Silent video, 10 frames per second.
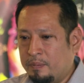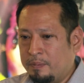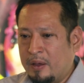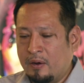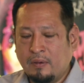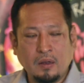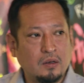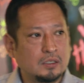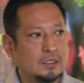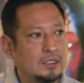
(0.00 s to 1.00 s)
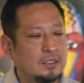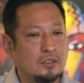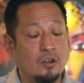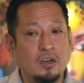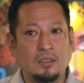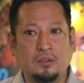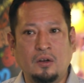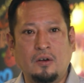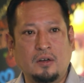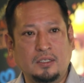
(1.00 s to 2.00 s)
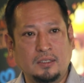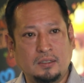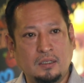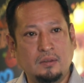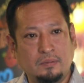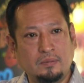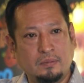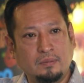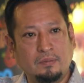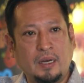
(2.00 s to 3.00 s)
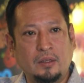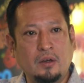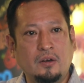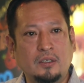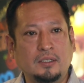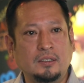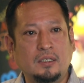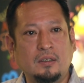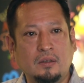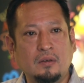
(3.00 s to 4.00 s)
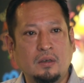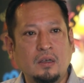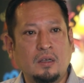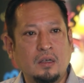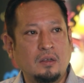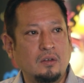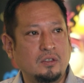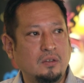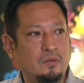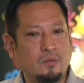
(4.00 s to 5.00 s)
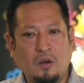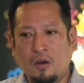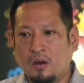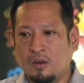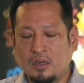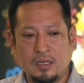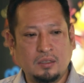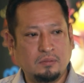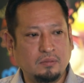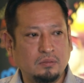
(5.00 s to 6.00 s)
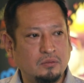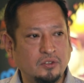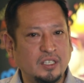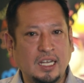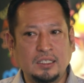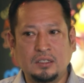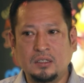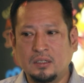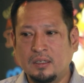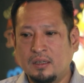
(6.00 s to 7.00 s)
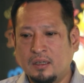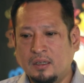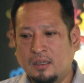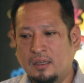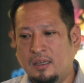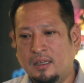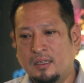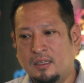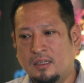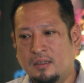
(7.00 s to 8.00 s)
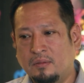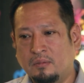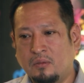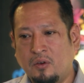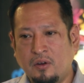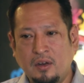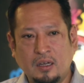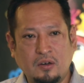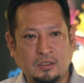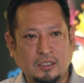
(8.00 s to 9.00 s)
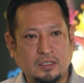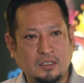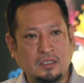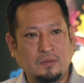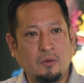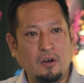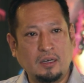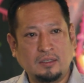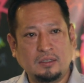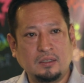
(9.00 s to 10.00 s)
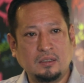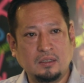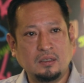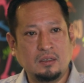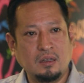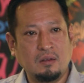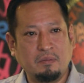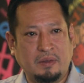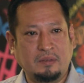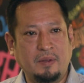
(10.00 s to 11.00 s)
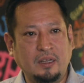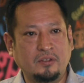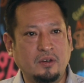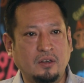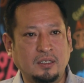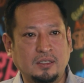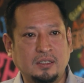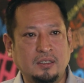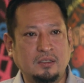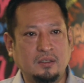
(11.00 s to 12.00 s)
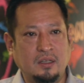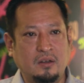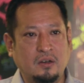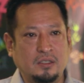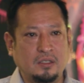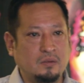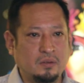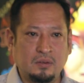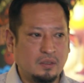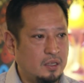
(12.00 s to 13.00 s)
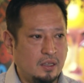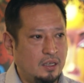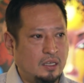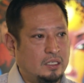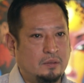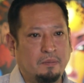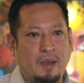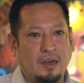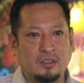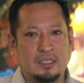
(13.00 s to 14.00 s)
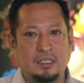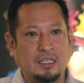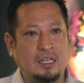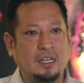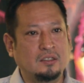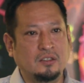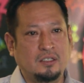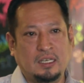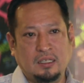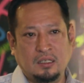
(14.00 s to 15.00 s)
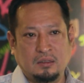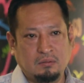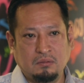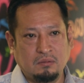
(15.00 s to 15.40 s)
Peruvian horses is a tall horses, very tall horses. Used to walk, to dance. And Mongolian horses is smaller, but very strong. The horses is minus 30 degrees outside and